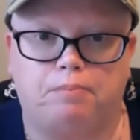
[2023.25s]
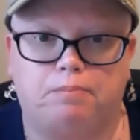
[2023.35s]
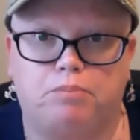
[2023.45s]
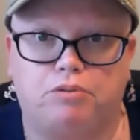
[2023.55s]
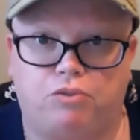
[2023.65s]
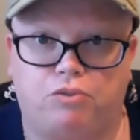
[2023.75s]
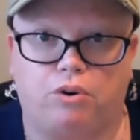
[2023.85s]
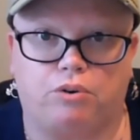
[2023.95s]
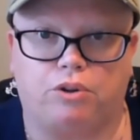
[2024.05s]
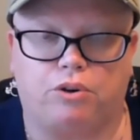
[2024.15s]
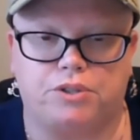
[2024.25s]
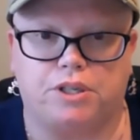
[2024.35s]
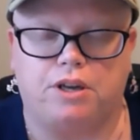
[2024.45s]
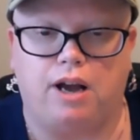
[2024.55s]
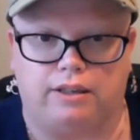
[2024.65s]
before the girls
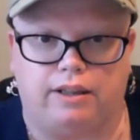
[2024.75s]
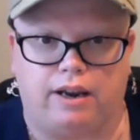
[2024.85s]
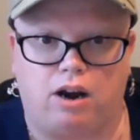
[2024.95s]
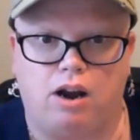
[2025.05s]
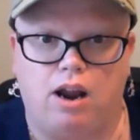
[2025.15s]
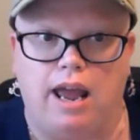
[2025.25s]
had gotten there.